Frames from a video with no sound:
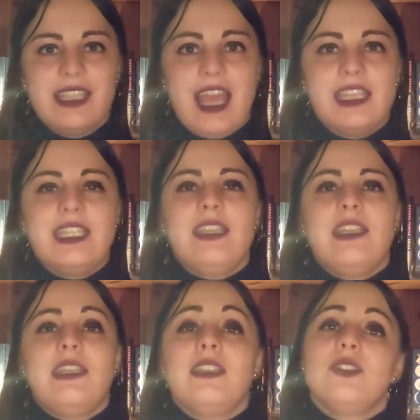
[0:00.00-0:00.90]
at
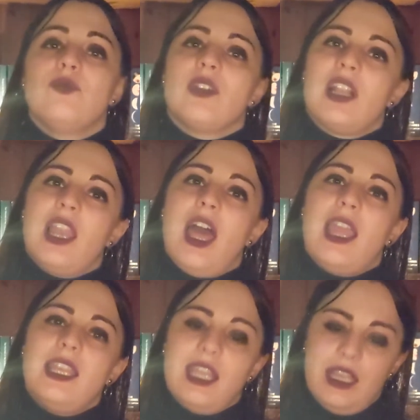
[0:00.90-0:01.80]
ease
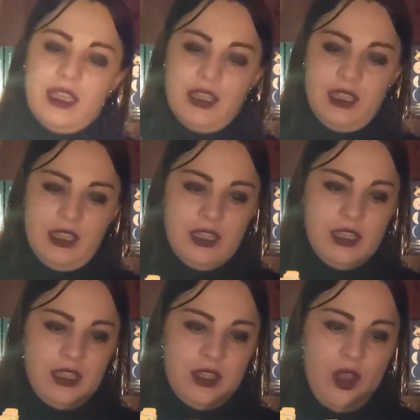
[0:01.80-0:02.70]
reclining,
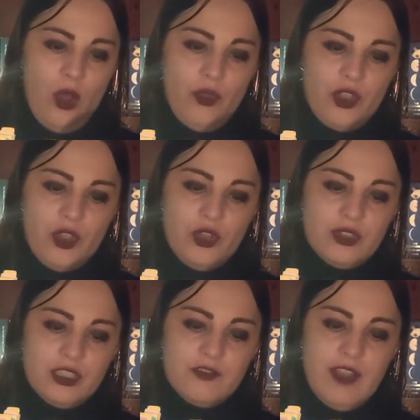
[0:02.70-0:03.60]
on the
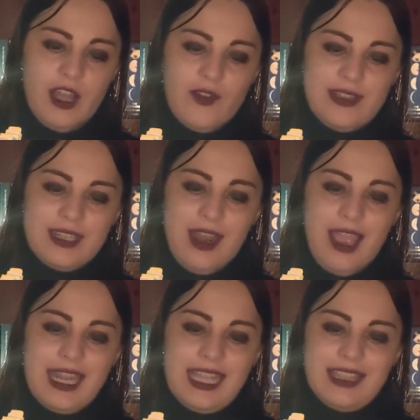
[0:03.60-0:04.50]
cushion's velvet
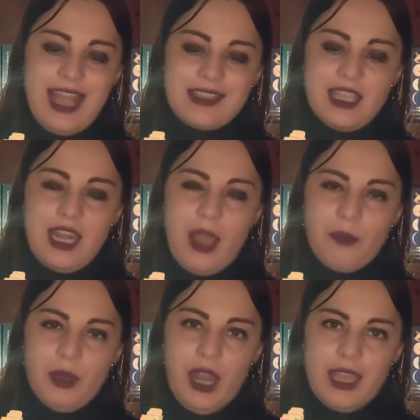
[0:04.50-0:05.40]
lining that the
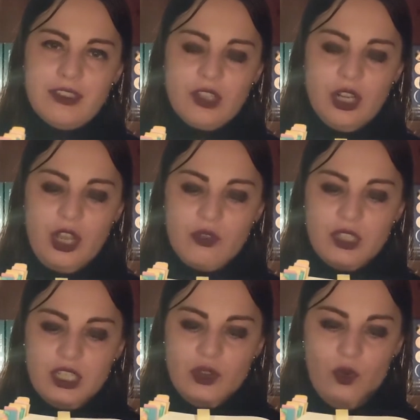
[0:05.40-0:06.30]
lamplight
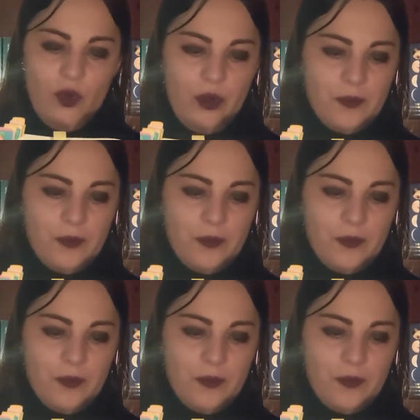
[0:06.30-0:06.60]
gloated o'er,